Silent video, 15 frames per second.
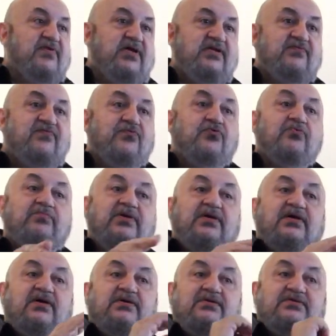in '84
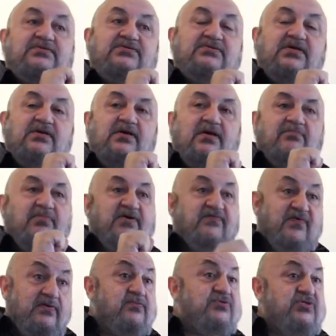because my
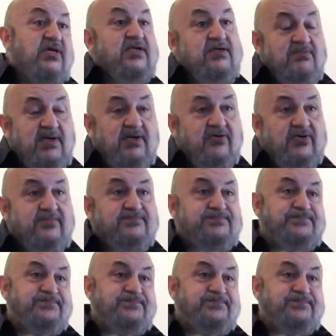friend was getting married